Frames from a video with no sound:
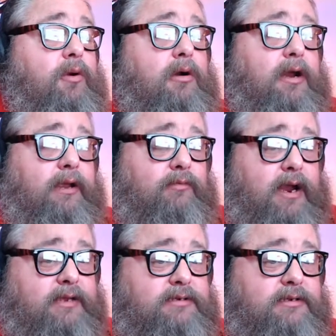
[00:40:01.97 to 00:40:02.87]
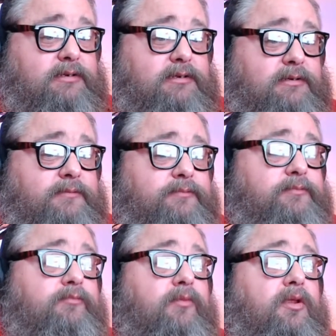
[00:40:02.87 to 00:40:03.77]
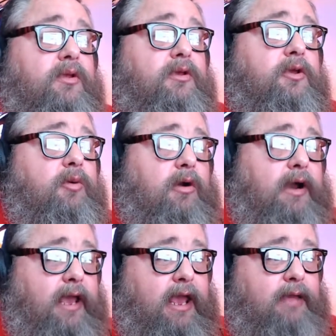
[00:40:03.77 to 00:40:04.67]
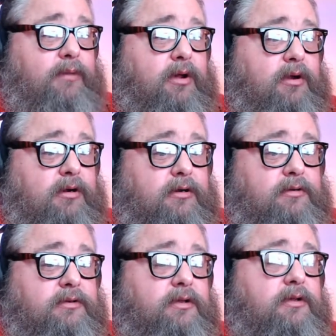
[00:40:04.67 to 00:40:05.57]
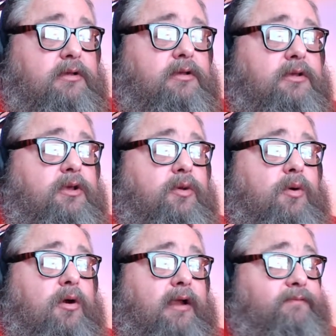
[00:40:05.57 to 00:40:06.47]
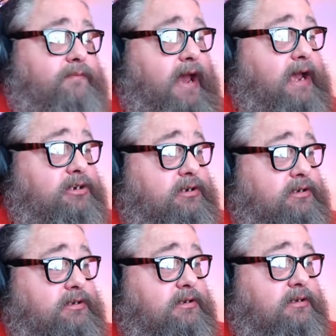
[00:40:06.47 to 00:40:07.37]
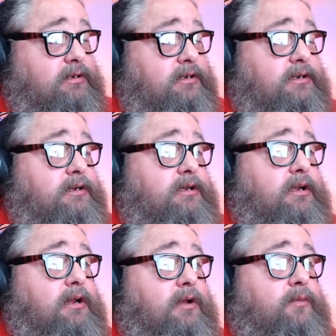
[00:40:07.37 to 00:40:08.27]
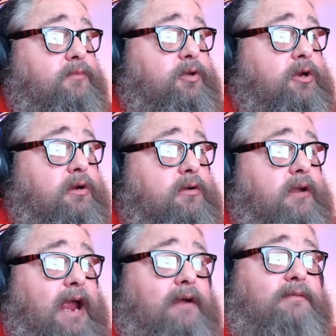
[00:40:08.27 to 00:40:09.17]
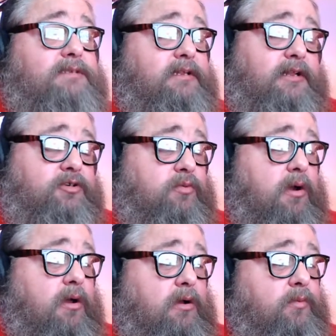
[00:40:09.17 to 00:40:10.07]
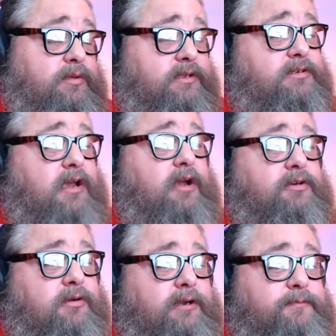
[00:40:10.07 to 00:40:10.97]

are a racist, you are a hate monger, you are a fascist, you're everything that's wrong with this country.